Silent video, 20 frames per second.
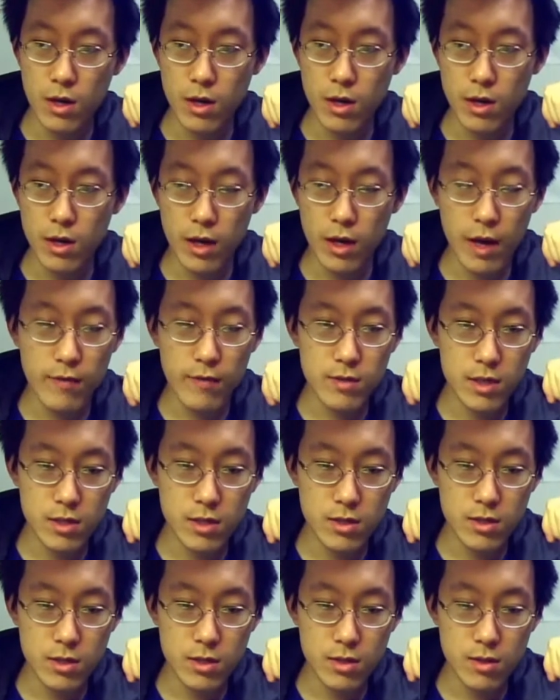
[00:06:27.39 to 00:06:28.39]
I haven't
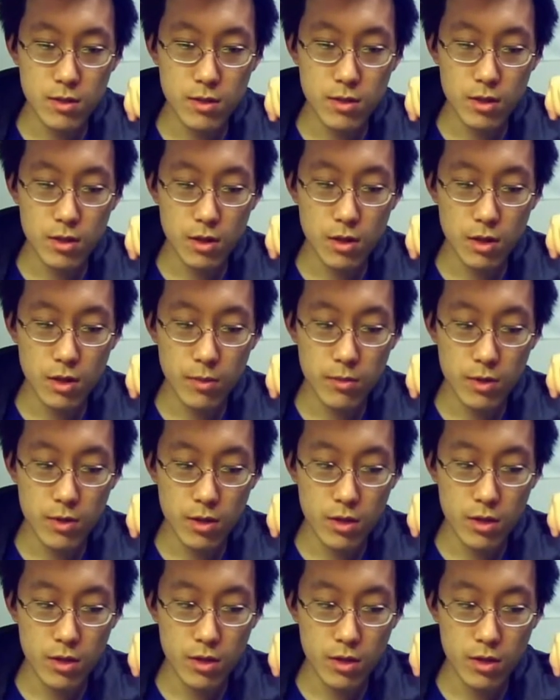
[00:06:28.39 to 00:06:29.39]
tested
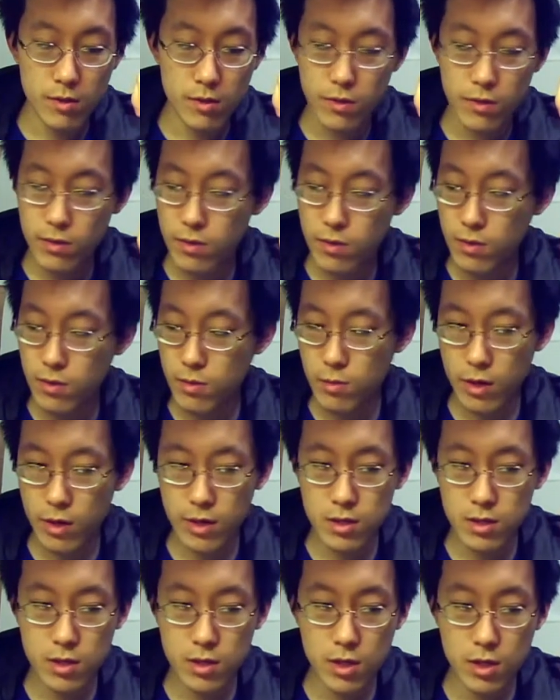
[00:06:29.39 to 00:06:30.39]

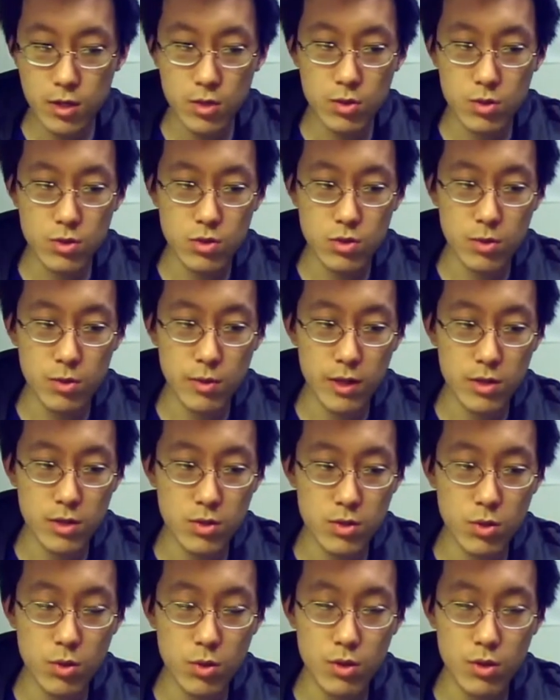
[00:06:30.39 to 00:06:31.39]
my skills or my
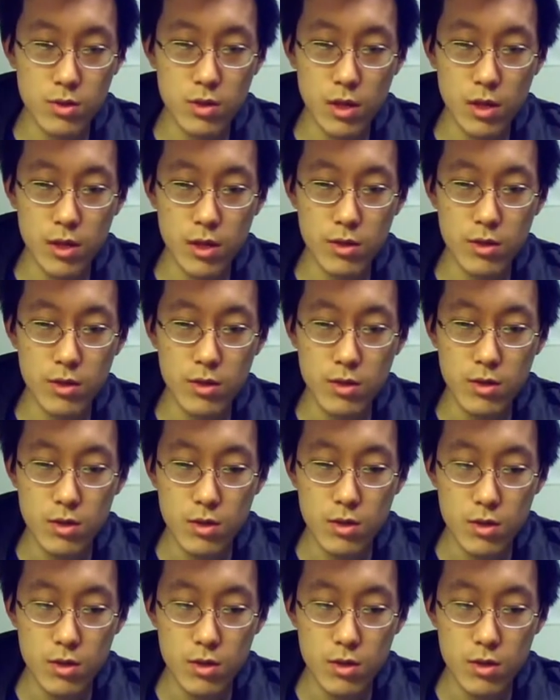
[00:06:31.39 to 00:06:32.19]
scores on